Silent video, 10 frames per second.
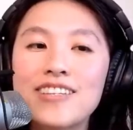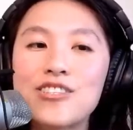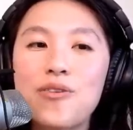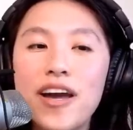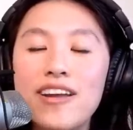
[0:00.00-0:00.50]

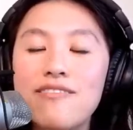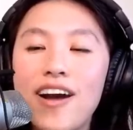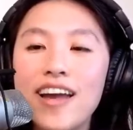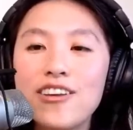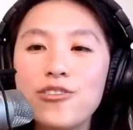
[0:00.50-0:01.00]
so I
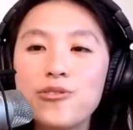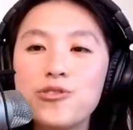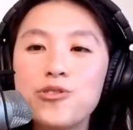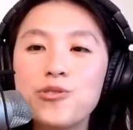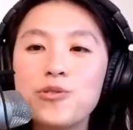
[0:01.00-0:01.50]
invite you
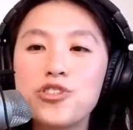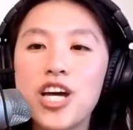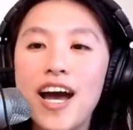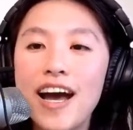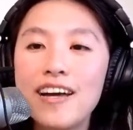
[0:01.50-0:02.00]
to
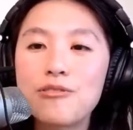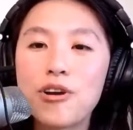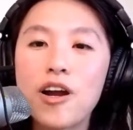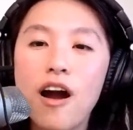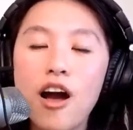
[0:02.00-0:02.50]
chat
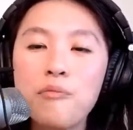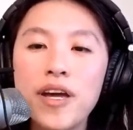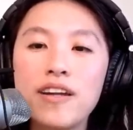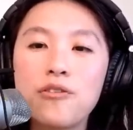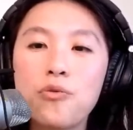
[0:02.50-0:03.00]
or
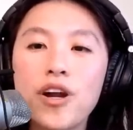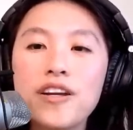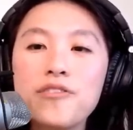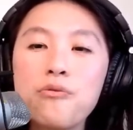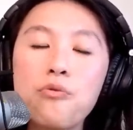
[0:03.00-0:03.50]
comment where
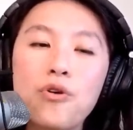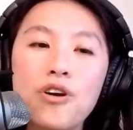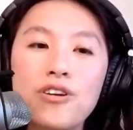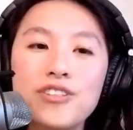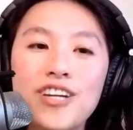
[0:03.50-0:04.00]
in the
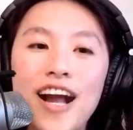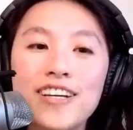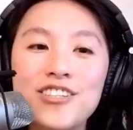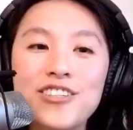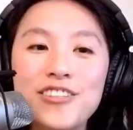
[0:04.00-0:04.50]
world you're
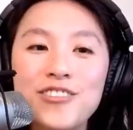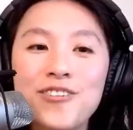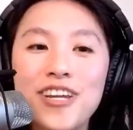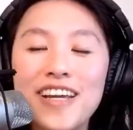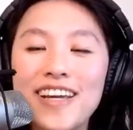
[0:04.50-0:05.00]
actually
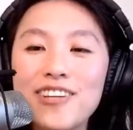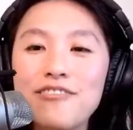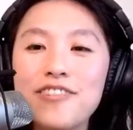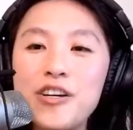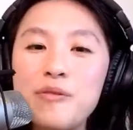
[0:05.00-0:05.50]
tuning in
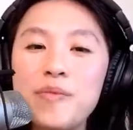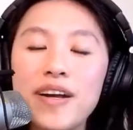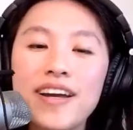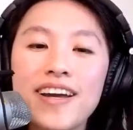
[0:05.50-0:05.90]
from